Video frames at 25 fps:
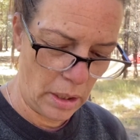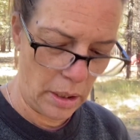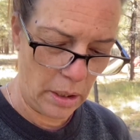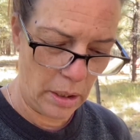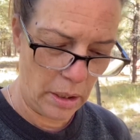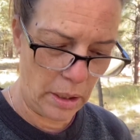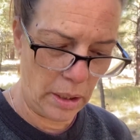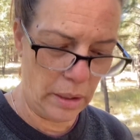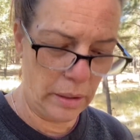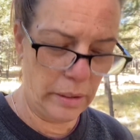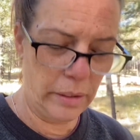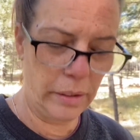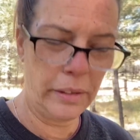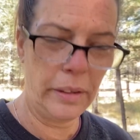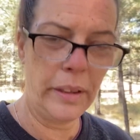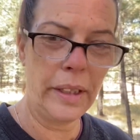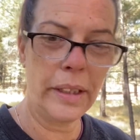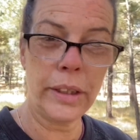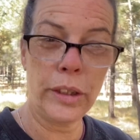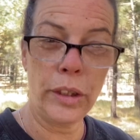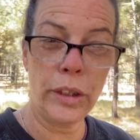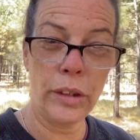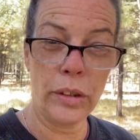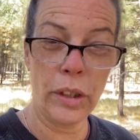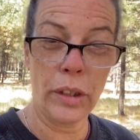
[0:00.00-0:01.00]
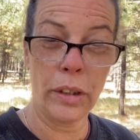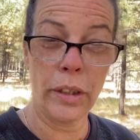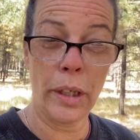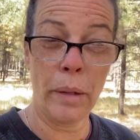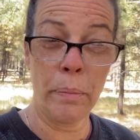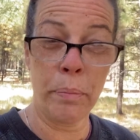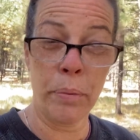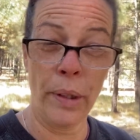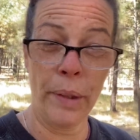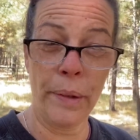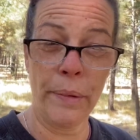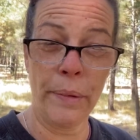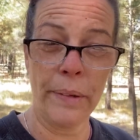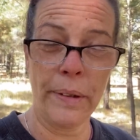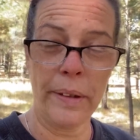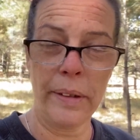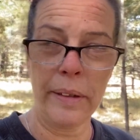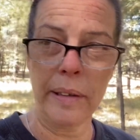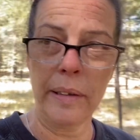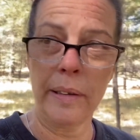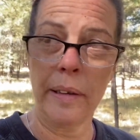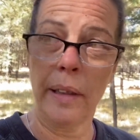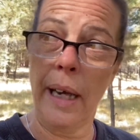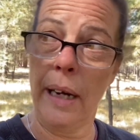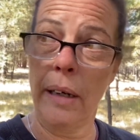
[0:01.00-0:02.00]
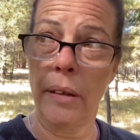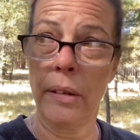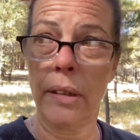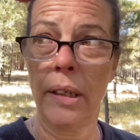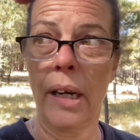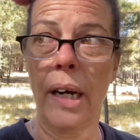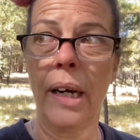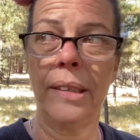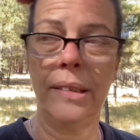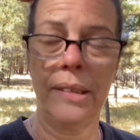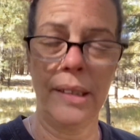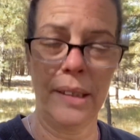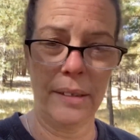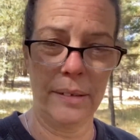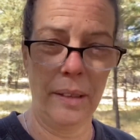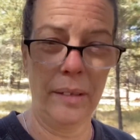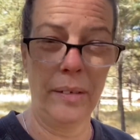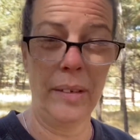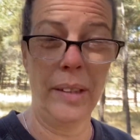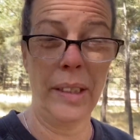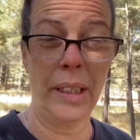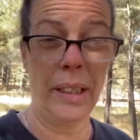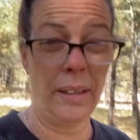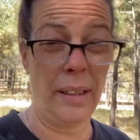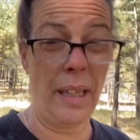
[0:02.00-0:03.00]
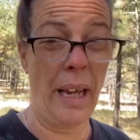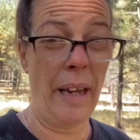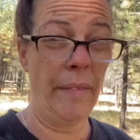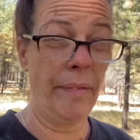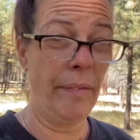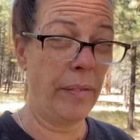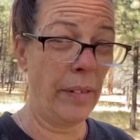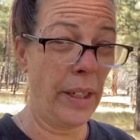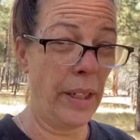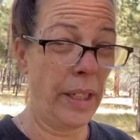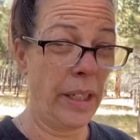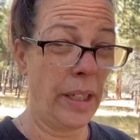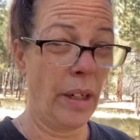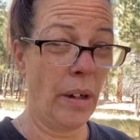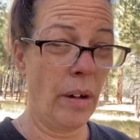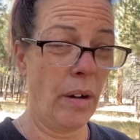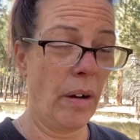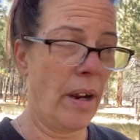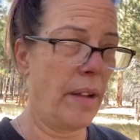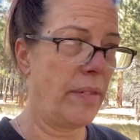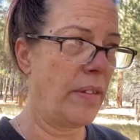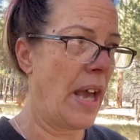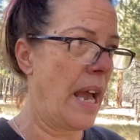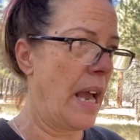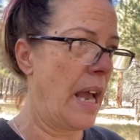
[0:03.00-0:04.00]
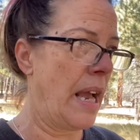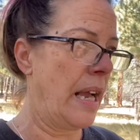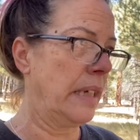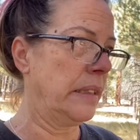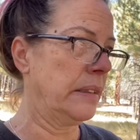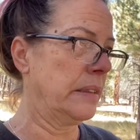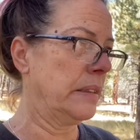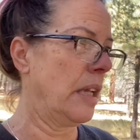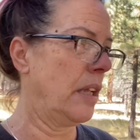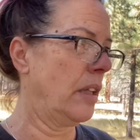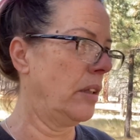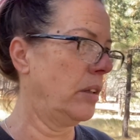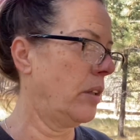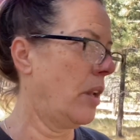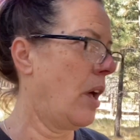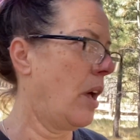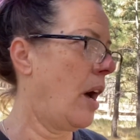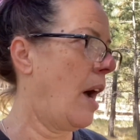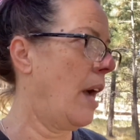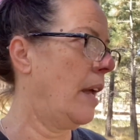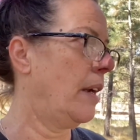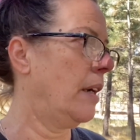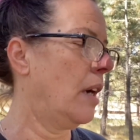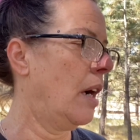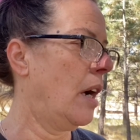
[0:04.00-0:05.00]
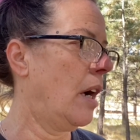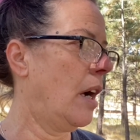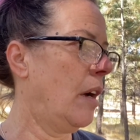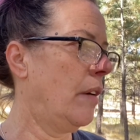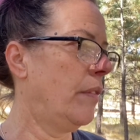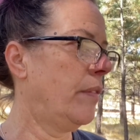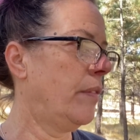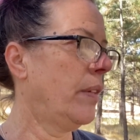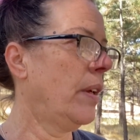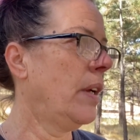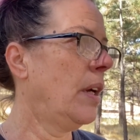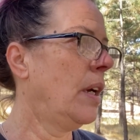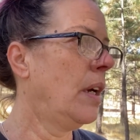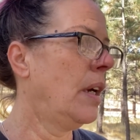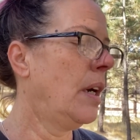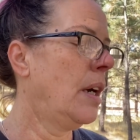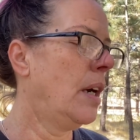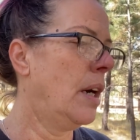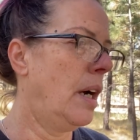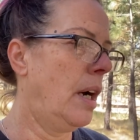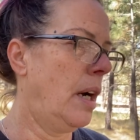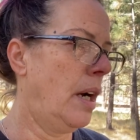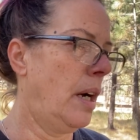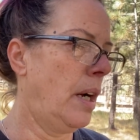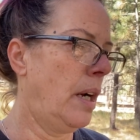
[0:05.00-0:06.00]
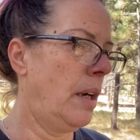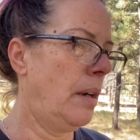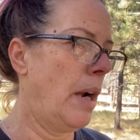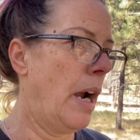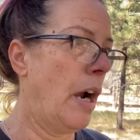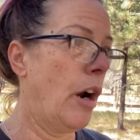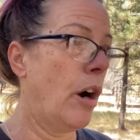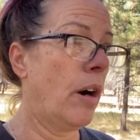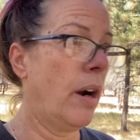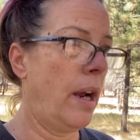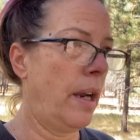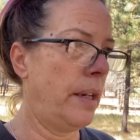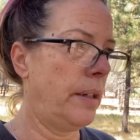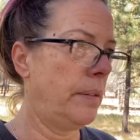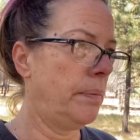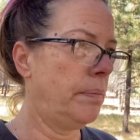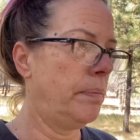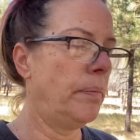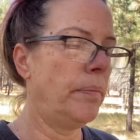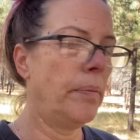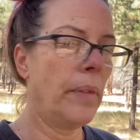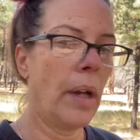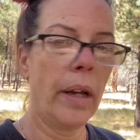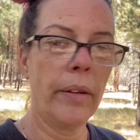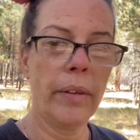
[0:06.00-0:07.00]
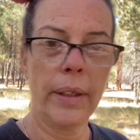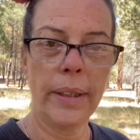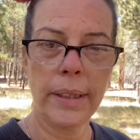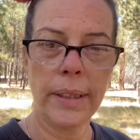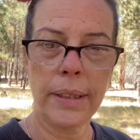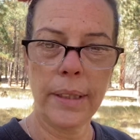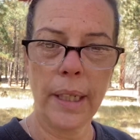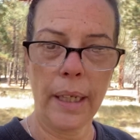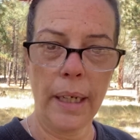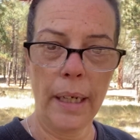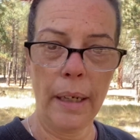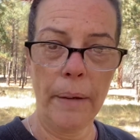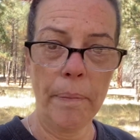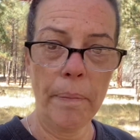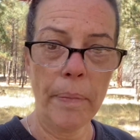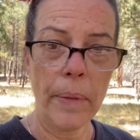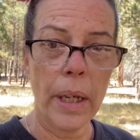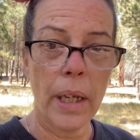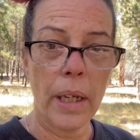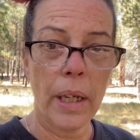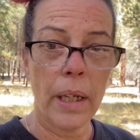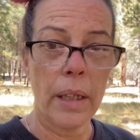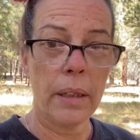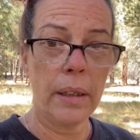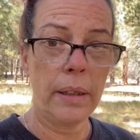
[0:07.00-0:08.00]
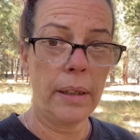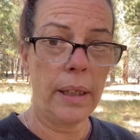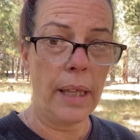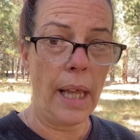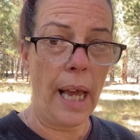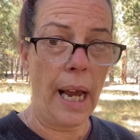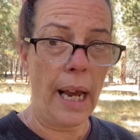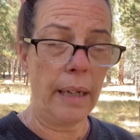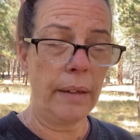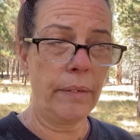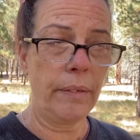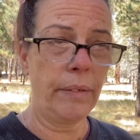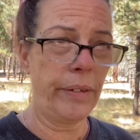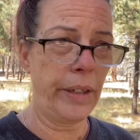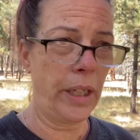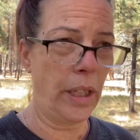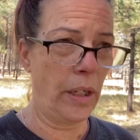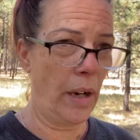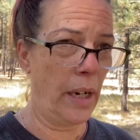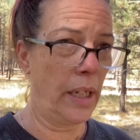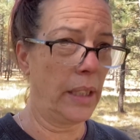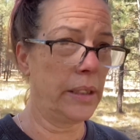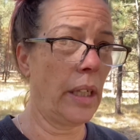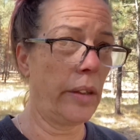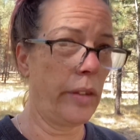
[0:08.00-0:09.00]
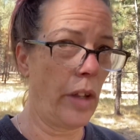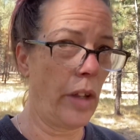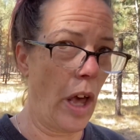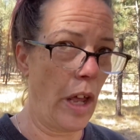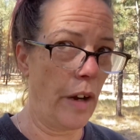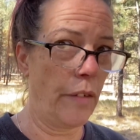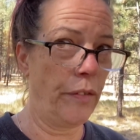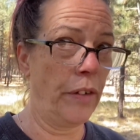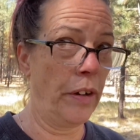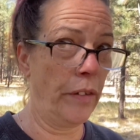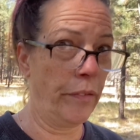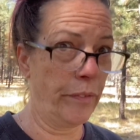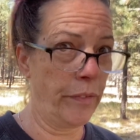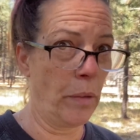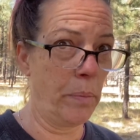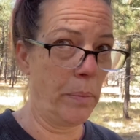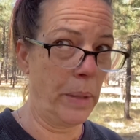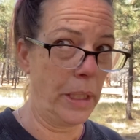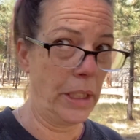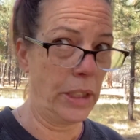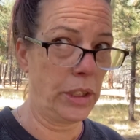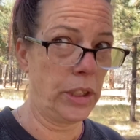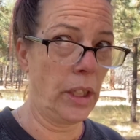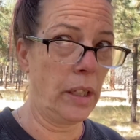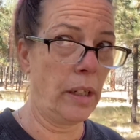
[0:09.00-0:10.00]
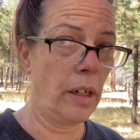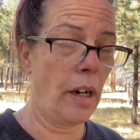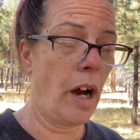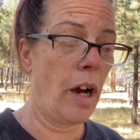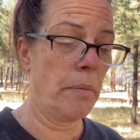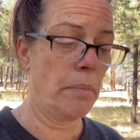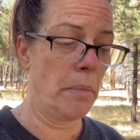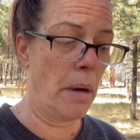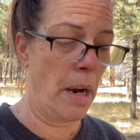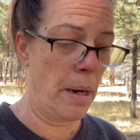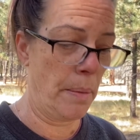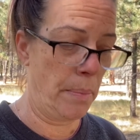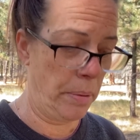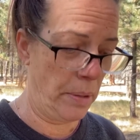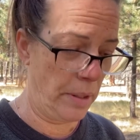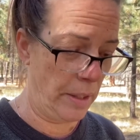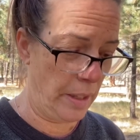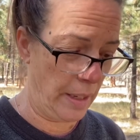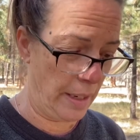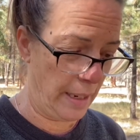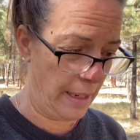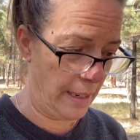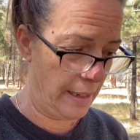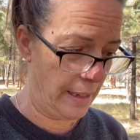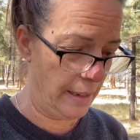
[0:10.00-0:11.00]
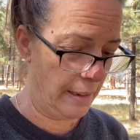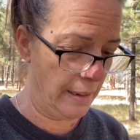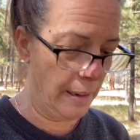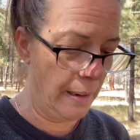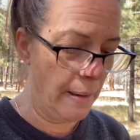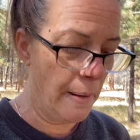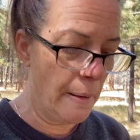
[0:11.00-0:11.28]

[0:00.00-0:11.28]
it, unless you turned it up really, really loud, I did delete that video. And that has a lot of, uh, or I unlisted it. That video has a lot of information on my plan.